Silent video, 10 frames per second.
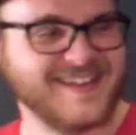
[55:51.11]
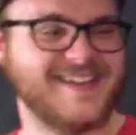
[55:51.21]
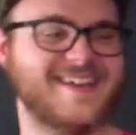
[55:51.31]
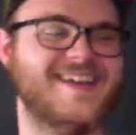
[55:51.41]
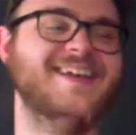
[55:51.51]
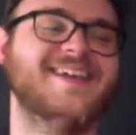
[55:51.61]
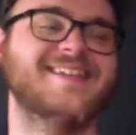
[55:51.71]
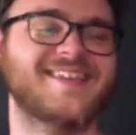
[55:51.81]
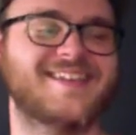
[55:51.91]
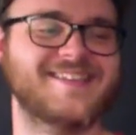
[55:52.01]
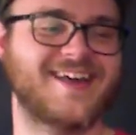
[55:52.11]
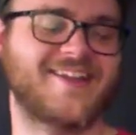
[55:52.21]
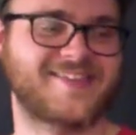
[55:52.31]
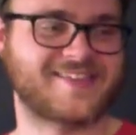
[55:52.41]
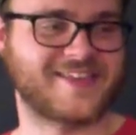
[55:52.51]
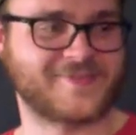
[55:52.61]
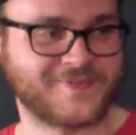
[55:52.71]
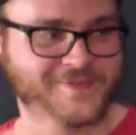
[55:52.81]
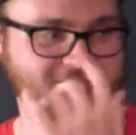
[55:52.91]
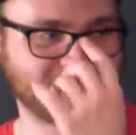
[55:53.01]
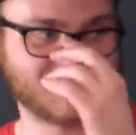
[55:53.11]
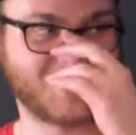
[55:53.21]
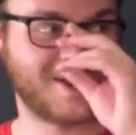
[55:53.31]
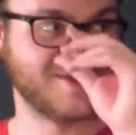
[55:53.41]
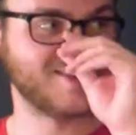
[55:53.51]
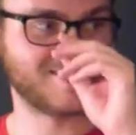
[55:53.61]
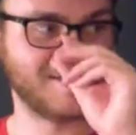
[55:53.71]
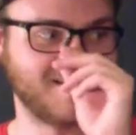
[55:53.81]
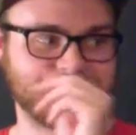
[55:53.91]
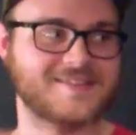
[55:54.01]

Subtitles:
It's not a successful fidget toy in the slightest.